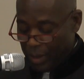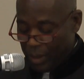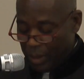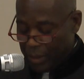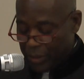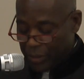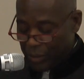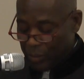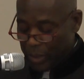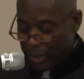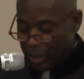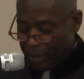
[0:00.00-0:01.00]
until we
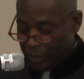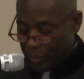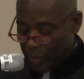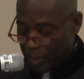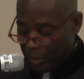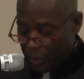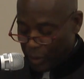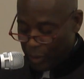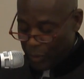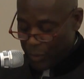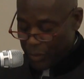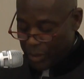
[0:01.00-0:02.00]
come to a
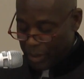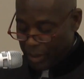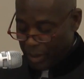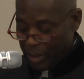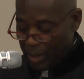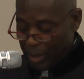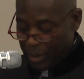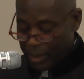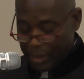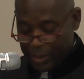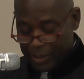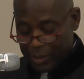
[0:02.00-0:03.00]
conclusion
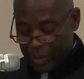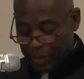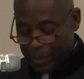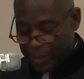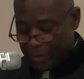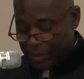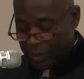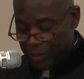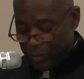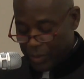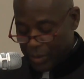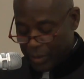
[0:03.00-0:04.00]
that is in the best
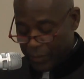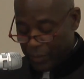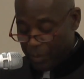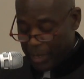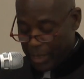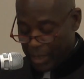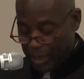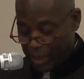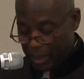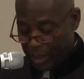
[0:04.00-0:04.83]
interest of the many.